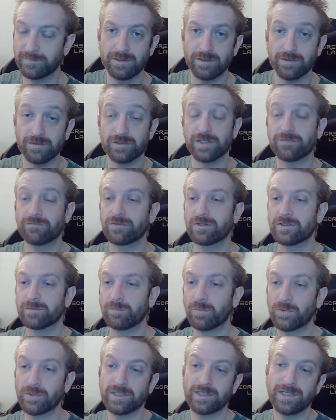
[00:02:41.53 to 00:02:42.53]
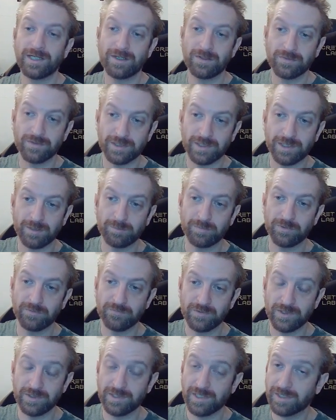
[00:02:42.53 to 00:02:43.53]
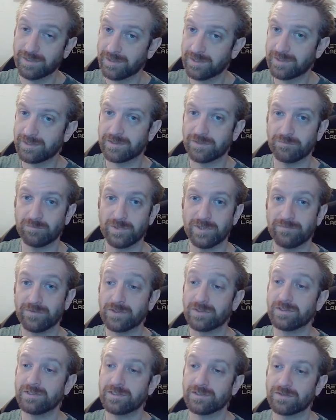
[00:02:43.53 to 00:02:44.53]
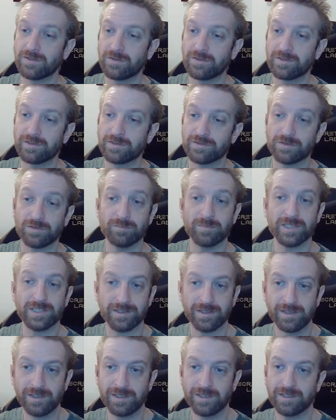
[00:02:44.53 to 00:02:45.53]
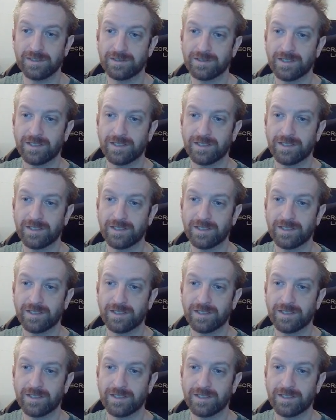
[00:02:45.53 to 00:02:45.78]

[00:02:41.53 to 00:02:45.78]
You know, Jeffrey has pointed out that a couple of these headlines have been very dishonest or misleading,